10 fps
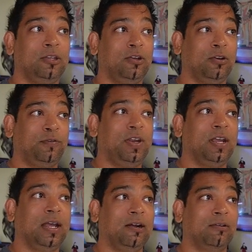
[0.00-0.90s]
you're on a free
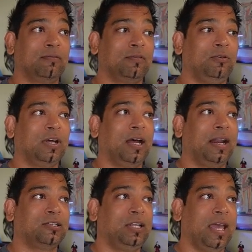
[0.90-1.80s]
account, you can't
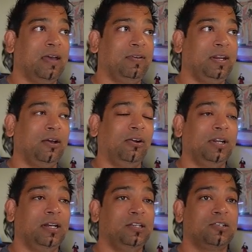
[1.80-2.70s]
actually have any
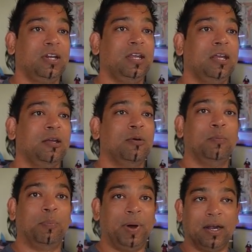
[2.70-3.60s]
content history,
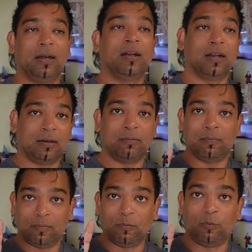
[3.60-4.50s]
but
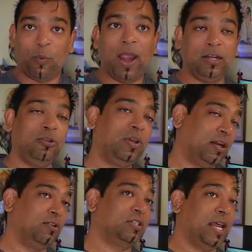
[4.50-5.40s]
when you get
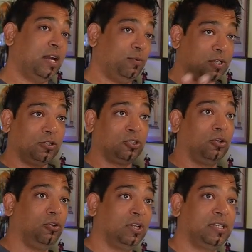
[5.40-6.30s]
the standard, which I'll show
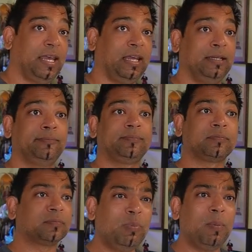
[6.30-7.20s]
you in a second,
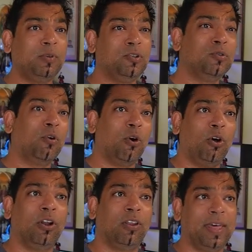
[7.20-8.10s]
you'll be able to do
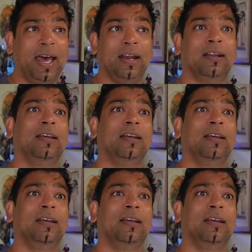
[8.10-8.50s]
all of that.